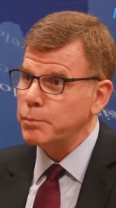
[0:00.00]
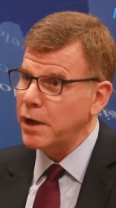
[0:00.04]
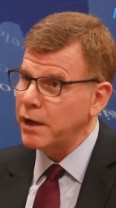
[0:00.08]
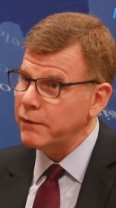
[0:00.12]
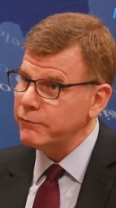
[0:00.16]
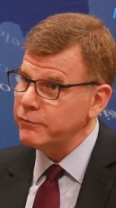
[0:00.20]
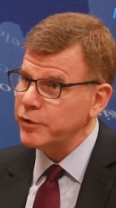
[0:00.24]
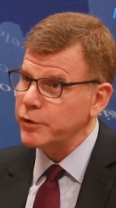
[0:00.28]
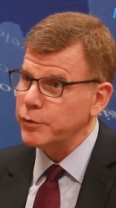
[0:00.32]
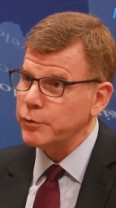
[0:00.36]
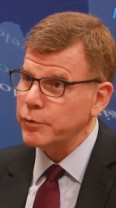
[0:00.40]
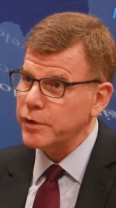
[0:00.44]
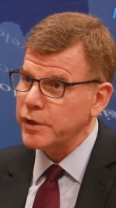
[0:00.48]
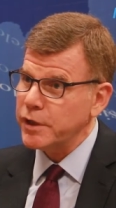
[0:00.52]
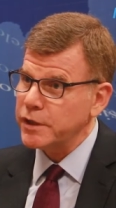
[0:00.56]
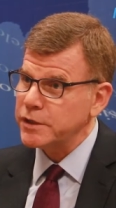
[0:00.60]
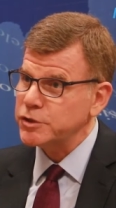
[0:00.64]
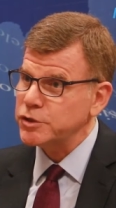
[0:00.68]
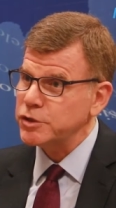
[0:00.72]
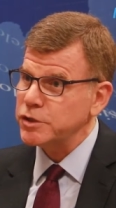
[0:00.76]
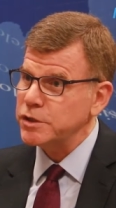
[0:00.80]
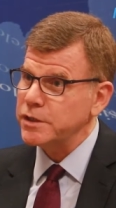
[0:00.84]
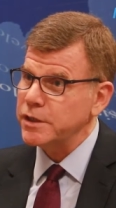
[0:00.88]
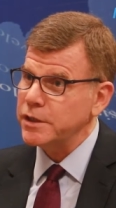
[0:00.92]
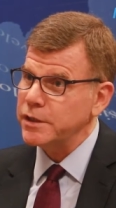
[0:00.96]
poverty
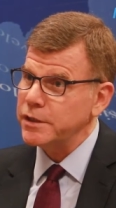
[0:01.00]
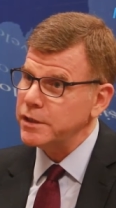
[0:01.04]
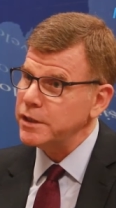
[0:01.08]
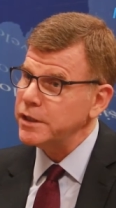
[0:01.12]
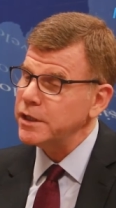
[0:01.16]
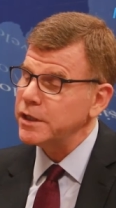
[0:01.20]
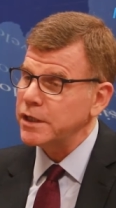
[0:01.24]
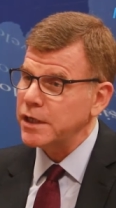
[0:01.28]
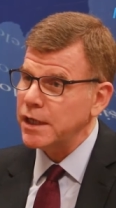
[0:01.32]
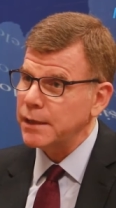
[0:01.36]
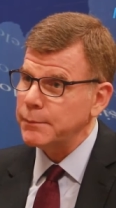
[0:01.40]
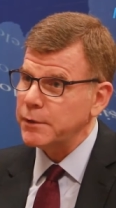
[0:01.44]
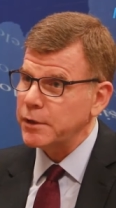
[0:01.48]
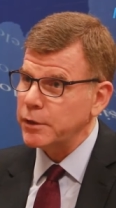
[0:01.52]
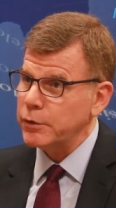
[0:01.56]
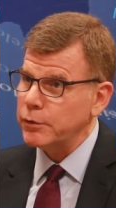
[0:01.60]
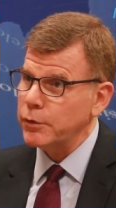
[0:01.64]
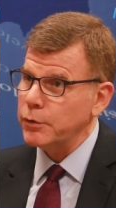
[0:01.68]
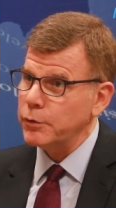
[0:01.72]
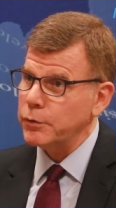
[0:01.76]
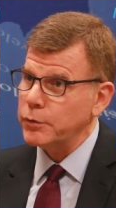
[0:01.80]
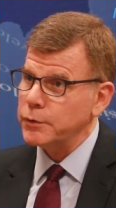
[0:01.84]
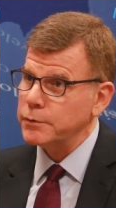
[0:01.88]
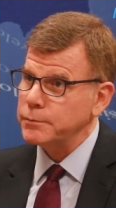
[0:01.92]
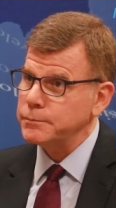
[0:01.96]
reduction and economic
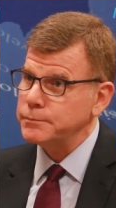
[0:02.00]
growth.